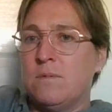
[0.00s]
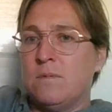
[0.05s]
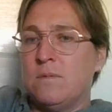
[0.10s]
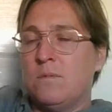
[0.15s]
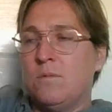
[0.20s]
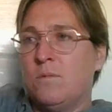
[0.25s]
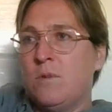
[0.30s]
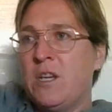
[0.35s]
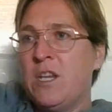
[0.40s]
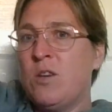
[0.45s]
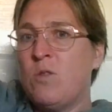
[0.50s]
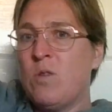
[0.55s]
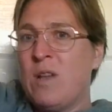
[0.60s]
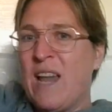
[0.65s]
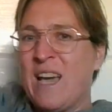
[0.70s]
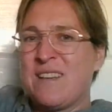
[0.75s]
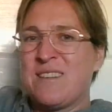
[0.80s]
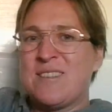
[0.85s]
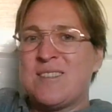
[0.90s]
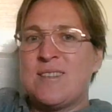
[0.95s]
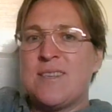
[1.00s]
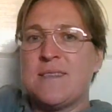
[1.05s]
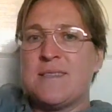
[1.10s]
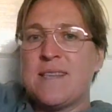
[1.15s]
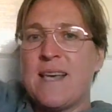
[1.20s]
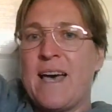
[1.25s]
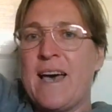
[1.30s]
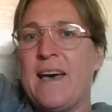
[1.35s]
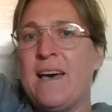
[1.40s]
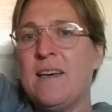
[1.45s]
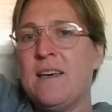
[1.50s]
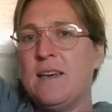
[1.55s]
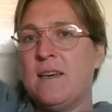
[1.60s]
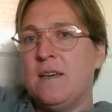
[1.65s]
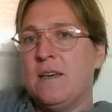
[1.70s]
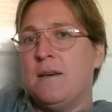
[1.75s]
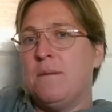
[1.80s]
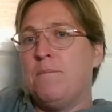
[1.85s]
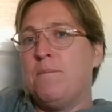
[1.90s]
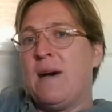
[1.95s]
like scissor
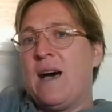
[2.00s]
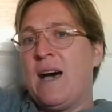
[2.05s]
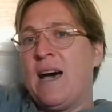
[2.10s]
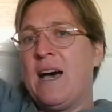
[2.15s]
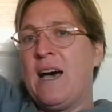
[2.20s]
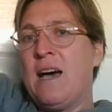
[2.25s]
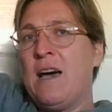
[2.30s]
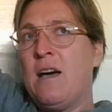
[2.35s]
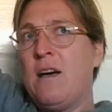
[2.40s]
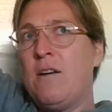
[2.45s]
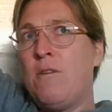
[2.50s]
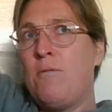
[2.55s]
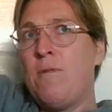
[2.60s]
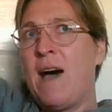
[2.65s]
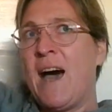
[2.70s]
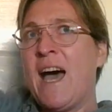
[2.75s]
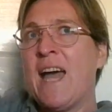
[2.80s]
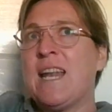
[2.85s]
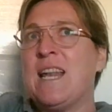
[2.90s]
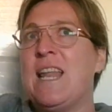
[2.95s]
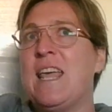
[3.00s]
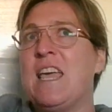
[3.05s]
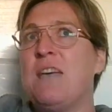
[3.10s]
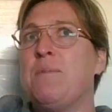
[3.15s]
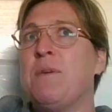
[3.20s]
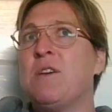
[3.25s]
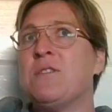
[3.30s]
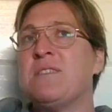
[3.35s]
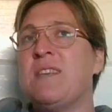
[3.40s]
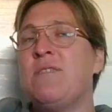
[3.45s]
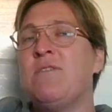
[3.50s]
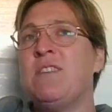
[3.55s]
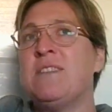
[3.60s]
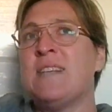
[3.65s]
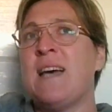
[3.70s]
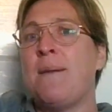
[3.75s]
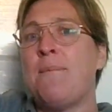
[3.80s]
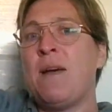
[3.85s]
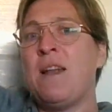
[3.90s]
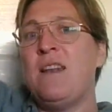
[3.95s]
my right leg, because every
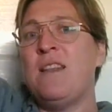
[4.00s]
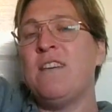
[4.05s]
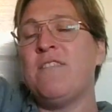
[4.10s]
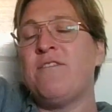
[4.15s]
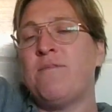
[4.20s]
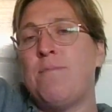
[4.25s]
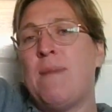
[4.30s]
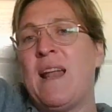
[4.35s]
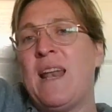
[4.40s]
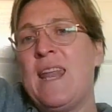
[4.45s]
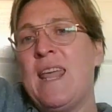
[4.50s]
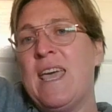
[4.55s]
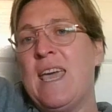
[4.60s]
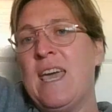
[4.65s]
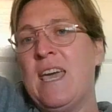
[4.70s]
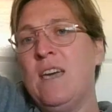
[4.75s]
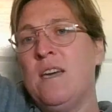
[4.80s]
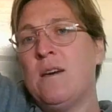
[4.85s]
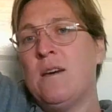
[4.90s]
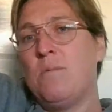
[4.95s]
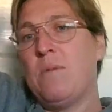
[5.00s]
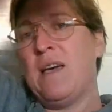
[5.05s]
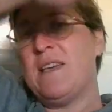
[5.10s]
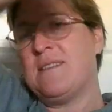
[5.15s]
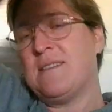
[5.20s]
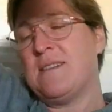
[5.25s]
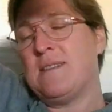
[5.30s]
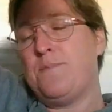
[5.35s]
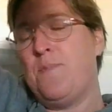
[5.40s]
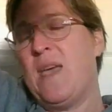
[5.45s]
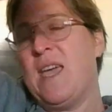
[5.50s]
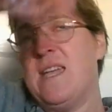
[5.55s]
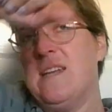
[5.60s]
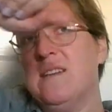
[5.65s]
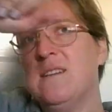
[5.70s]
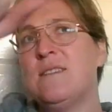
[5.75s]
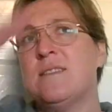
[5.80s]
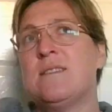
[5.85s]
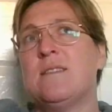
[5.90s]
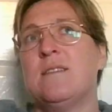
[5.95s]
time I lift my leg as it's
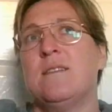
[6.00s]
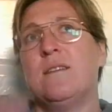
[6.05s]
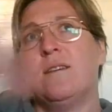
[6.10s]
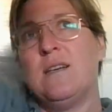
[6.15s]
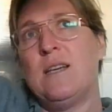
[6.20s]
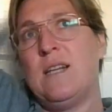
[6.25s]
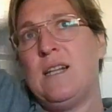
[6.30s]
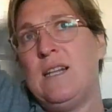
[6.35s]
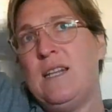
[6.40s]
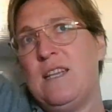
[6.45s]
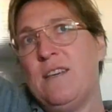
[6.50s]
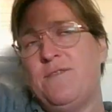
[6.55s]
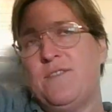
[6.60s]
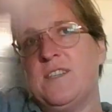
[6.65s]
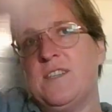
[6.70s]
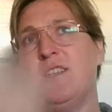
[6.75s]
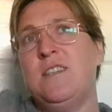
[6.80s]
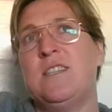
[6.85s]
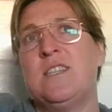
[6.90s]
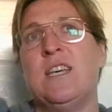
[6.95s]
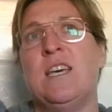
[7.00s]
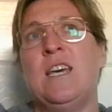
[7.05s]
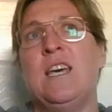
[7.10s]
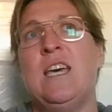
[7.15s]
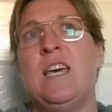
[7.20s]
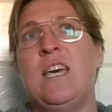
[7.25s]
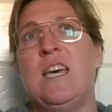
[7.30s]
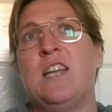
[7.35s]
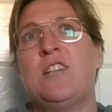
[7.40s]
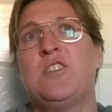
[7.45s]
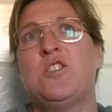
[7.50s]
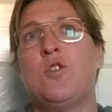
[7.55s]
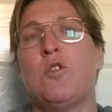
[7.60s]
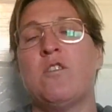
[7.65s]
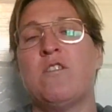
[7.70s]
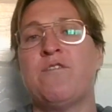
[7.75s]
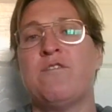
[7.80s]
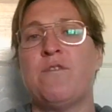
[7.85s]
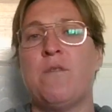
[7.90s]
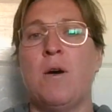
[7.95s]
bent, it sort
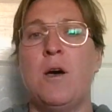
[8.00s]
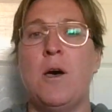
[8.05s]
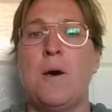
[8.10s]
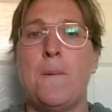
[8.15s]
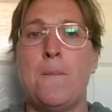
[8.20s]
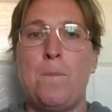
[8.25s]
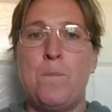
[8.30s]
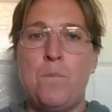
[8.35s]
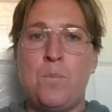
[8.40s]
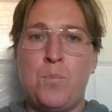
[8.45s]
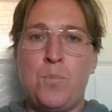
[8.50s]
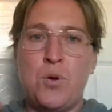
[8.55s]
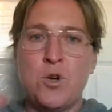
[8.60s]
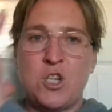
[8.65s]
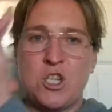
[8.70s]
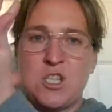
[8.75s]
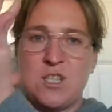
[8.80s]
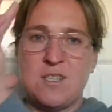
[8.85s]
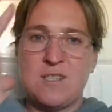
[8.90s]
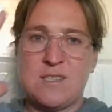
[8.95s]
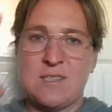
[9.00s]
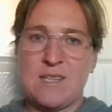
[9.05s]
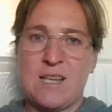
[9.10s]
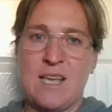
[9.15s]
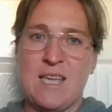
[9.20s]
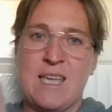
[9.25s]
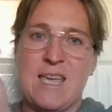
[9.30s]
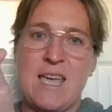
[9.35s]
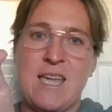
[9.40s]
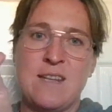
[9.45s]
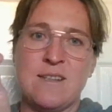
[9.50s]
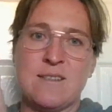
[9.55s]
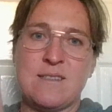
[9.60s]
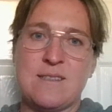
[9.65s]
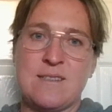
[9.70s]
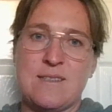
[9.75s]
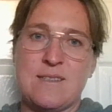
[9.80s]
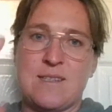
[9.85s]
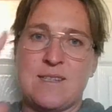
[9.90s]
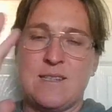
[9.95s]
of pushes
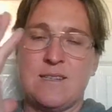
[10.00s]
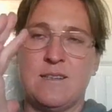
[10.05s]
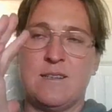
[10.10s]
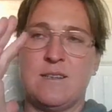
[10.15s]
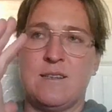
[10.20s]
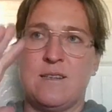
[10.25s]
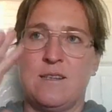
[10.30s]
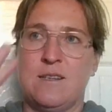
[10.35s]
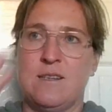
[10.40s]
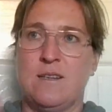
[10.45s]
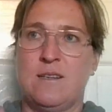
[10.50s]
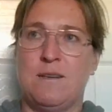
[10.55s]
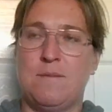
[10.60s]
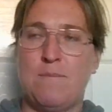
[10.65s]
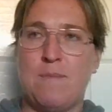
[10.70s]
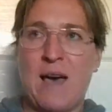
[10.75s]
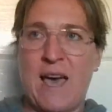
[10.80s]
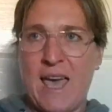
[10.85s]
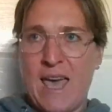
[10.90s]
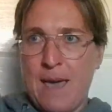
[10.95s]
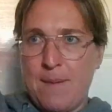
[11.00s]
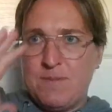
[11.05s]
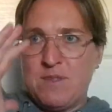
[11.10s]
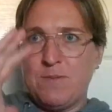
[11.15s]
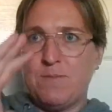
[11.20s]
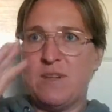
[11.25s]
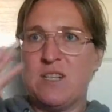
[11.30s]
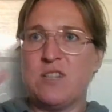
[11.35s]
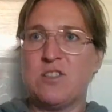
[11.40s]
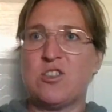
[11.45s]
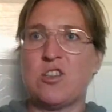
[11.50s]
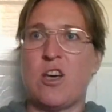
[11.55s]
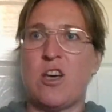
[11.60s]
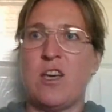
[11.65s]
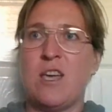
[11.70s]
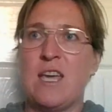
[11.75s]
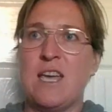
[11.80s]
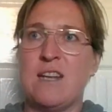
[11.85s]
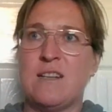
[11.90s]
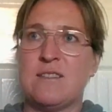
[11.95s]
against my abdomen. So
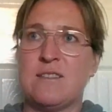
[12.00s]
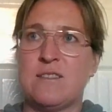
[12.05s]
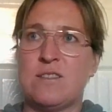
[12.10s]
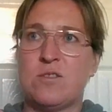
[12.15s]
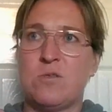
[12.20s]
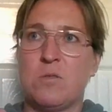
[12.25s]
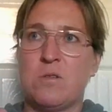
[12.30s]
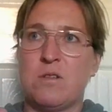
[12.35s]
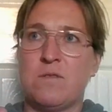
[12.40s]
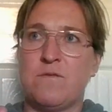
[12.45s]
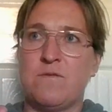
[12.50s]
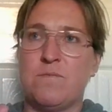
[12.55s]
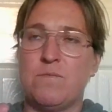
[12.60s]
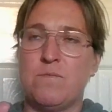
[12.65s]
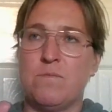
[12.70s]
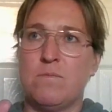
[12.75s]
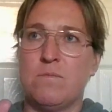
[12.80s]
it sort of,